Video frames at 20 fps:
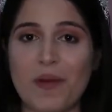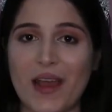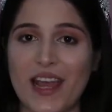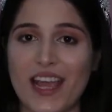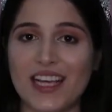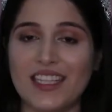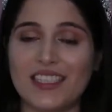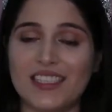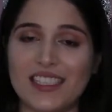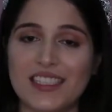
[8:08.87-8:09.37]

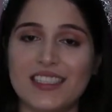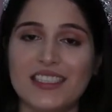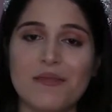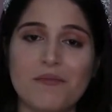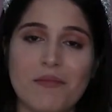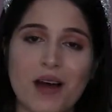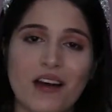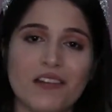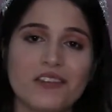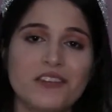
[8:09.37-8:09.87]
pay this
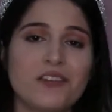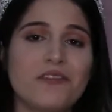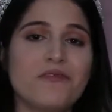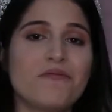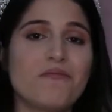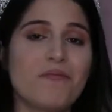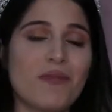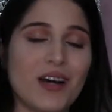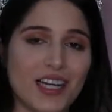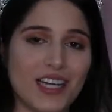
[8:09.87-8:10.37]
amount of
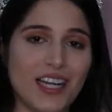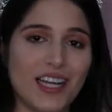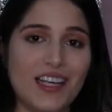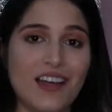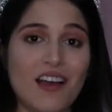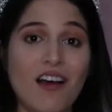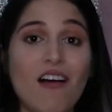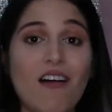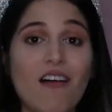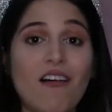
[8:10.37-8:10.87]
money
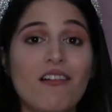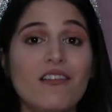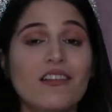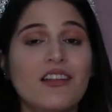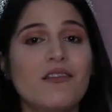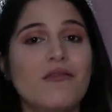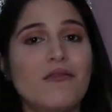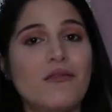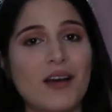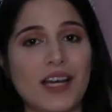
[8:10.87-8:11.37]
on
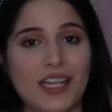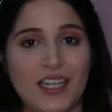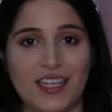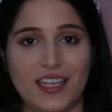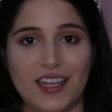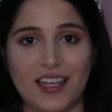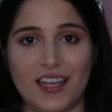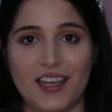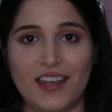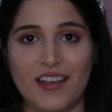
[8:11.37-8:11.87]
a
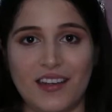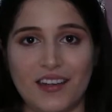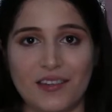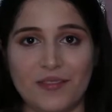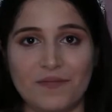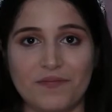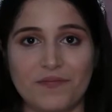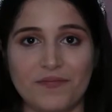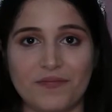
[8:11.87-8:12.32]
wedding cake.